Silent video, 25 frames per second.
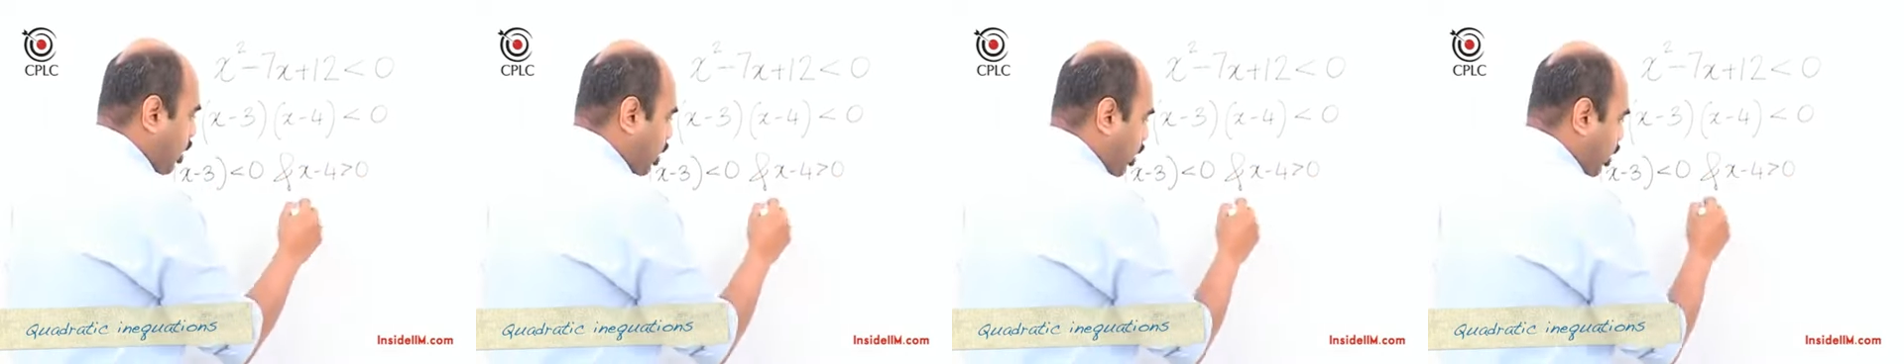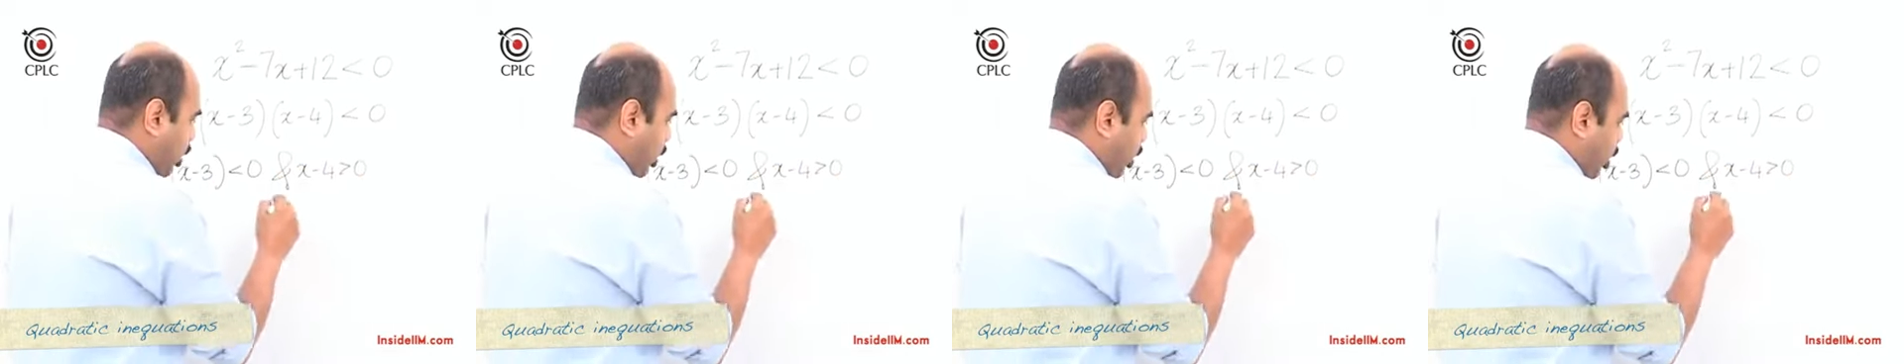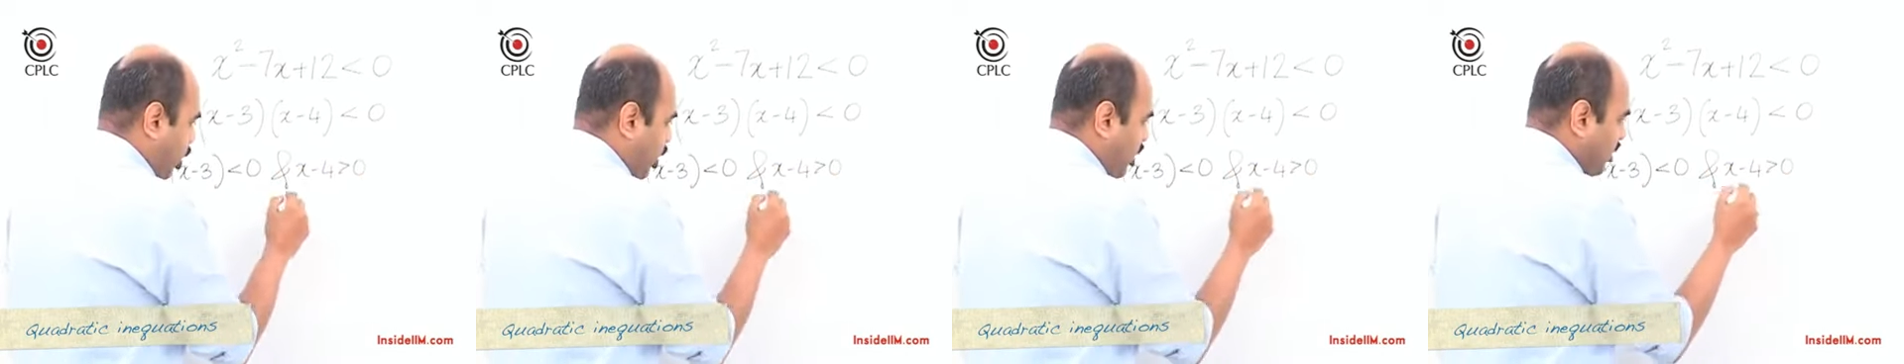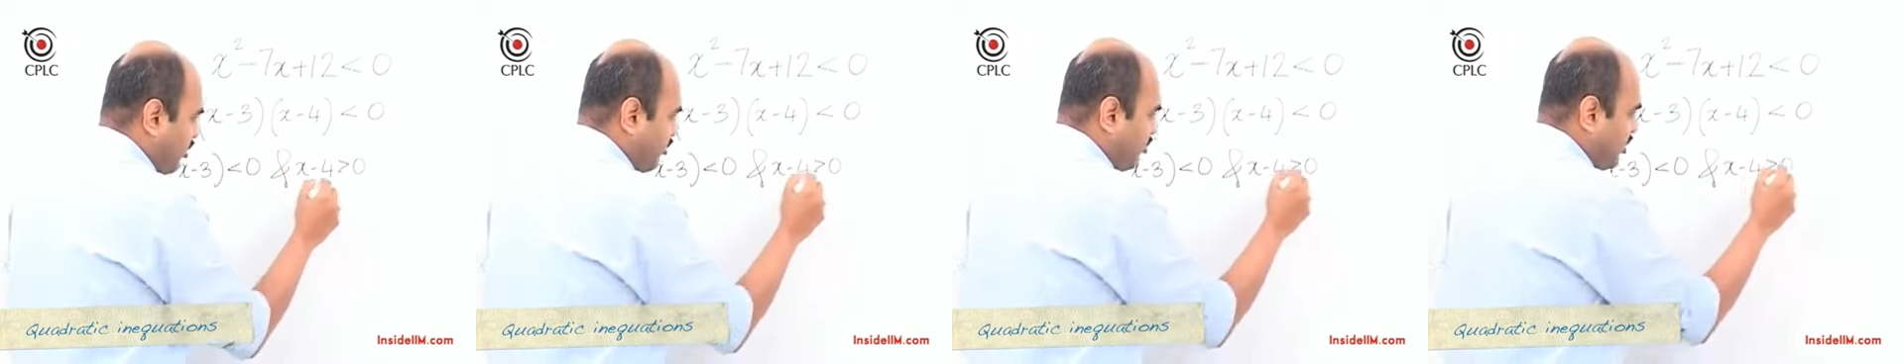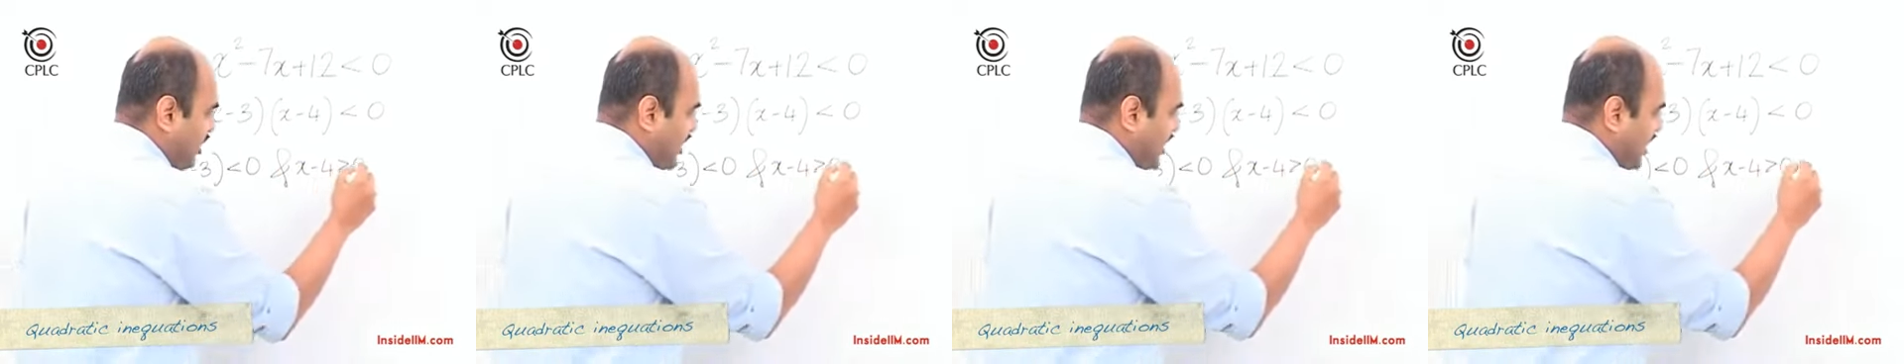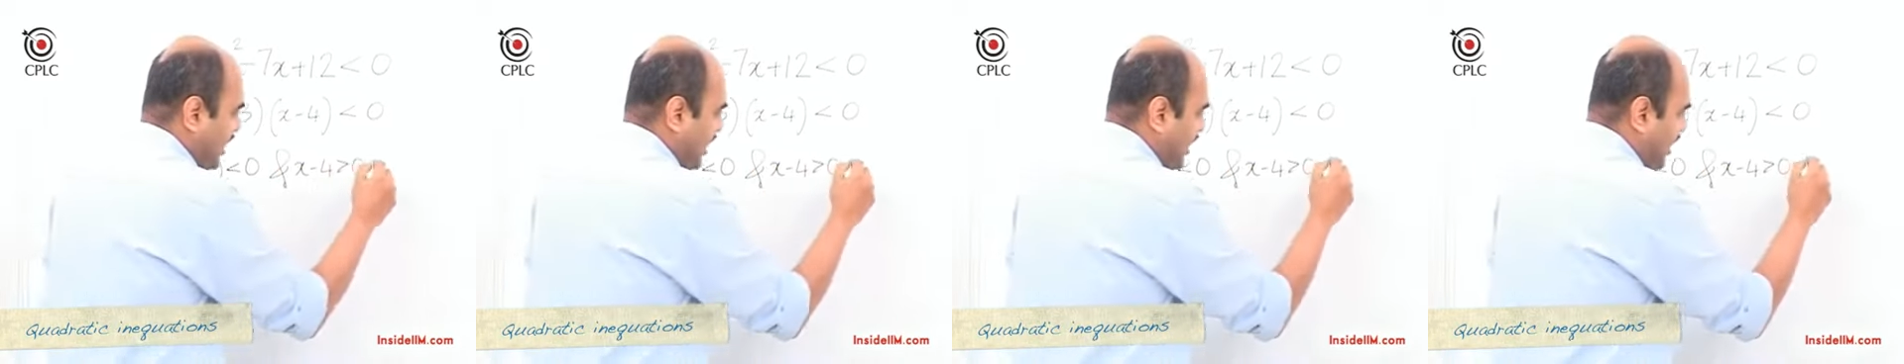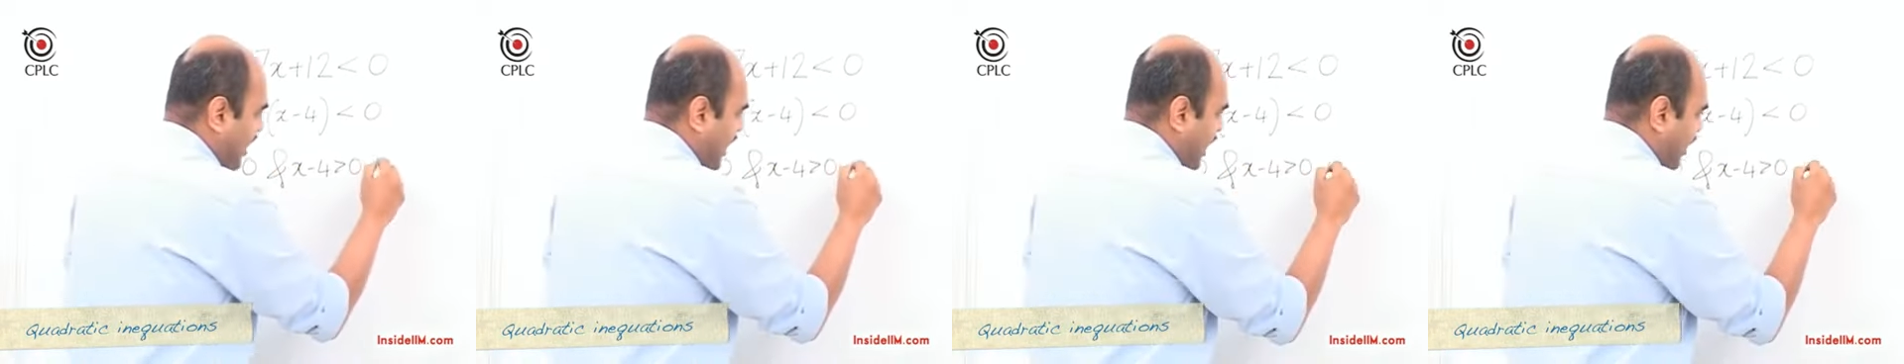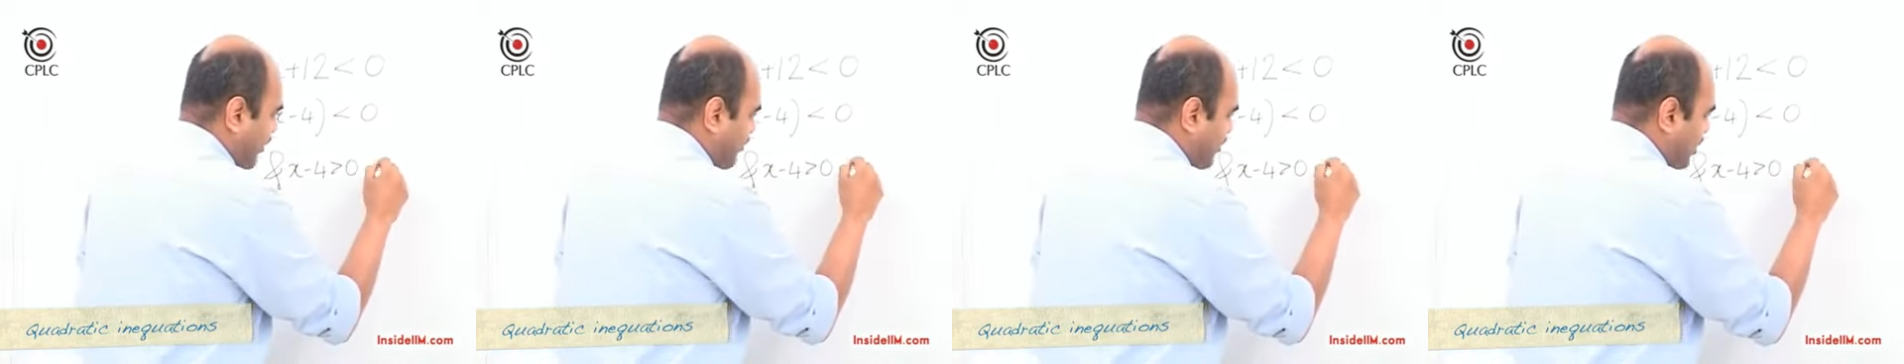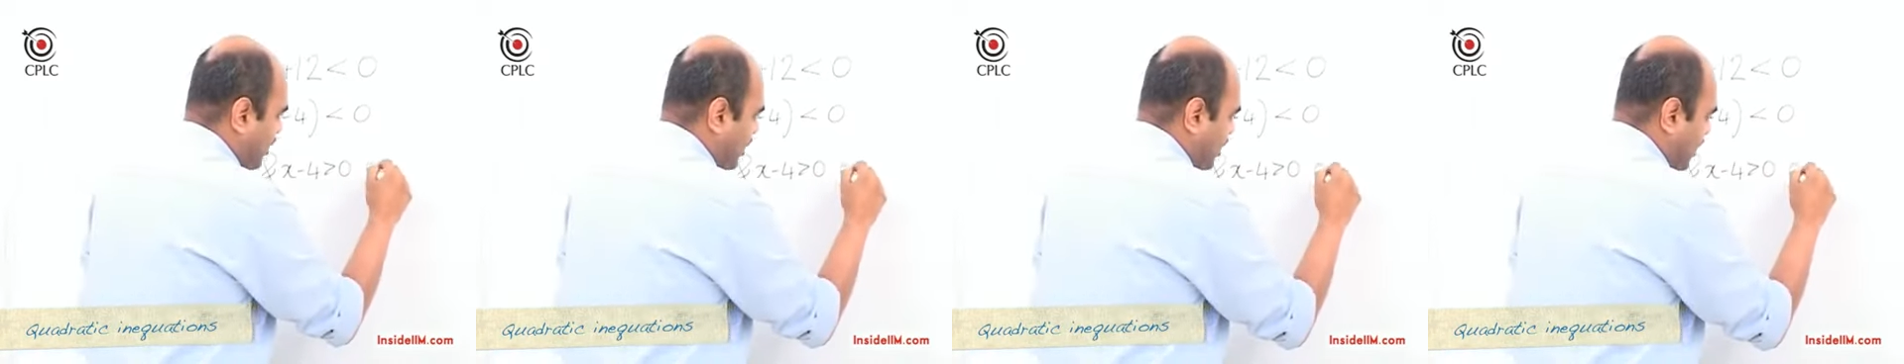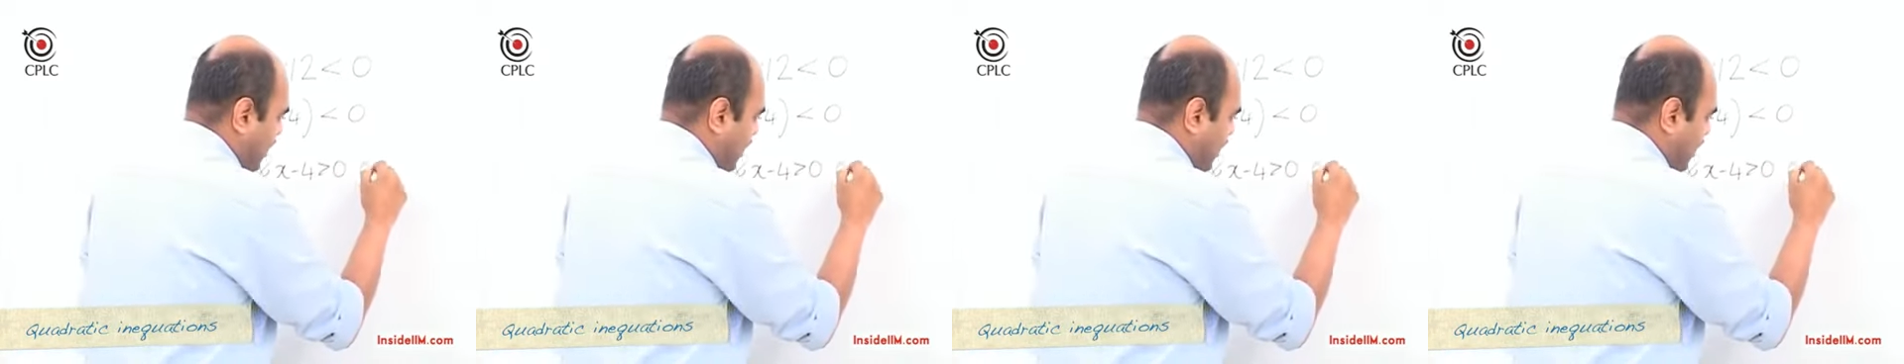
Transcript: or we can have a